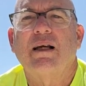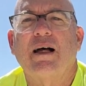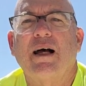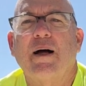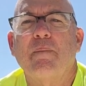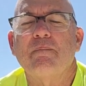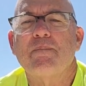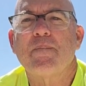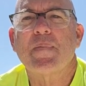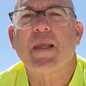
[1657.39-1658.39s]
Um,
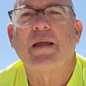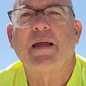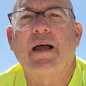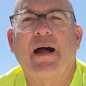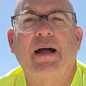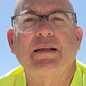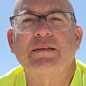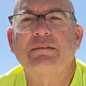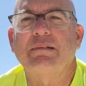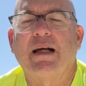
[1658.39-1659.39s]
I,
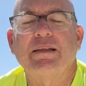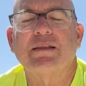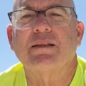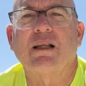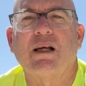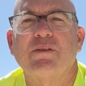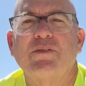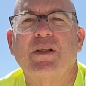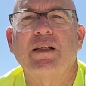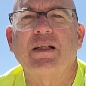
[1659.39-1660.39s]
I just
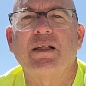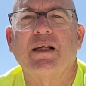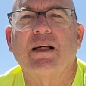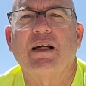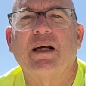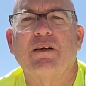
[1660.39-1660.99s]
love the uh,